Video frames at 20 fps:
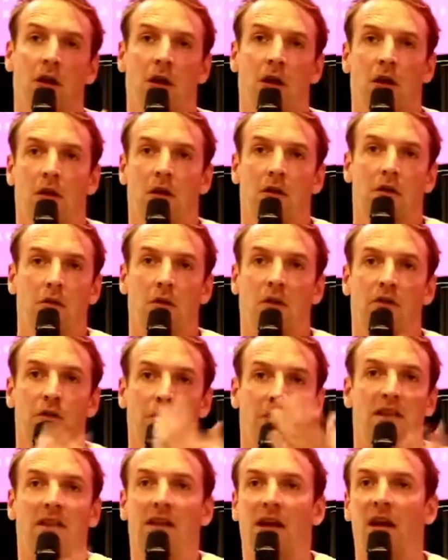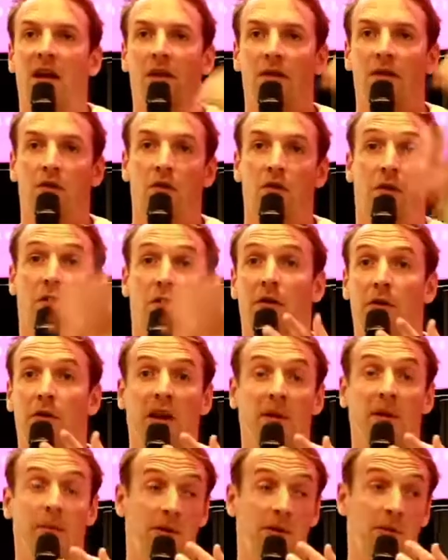you have great talents, you are very
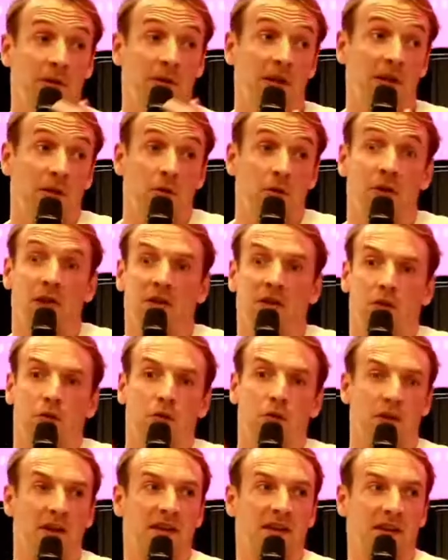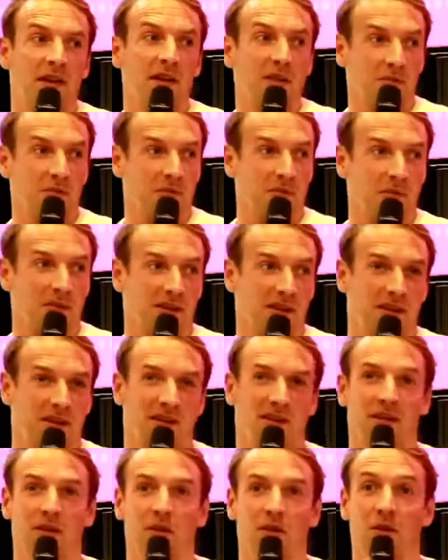happy, but then you need to retain, and
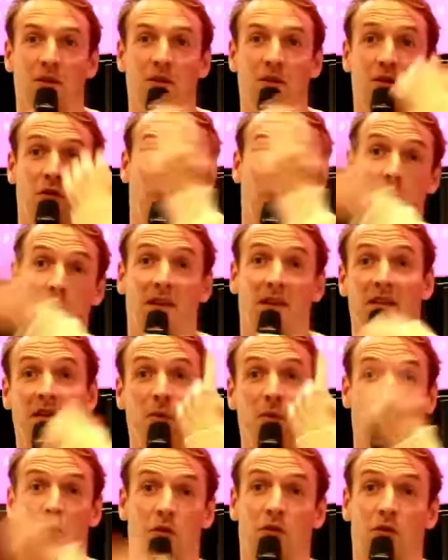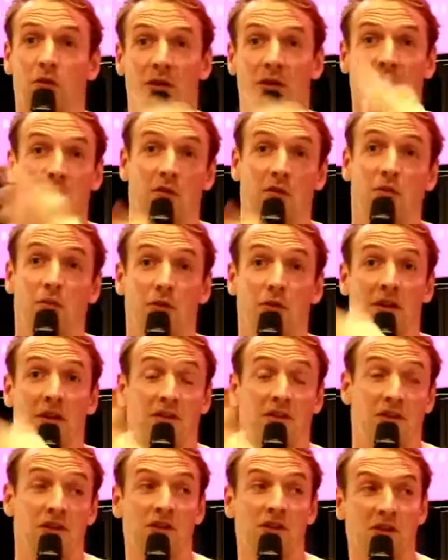then you need to make them work together pretty
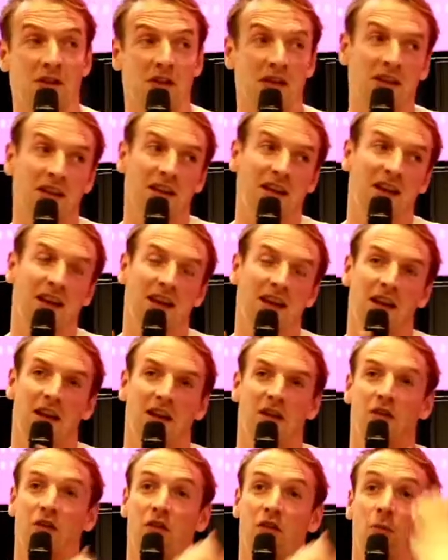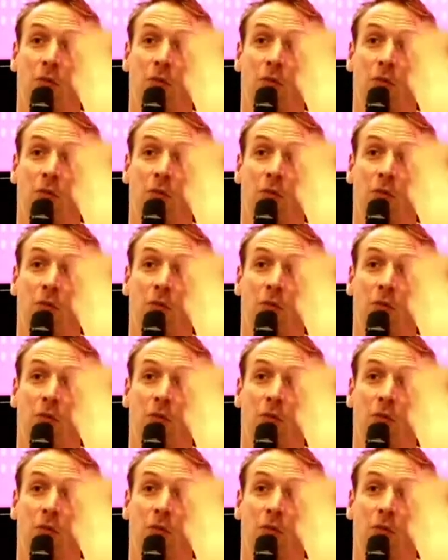efficiently. The more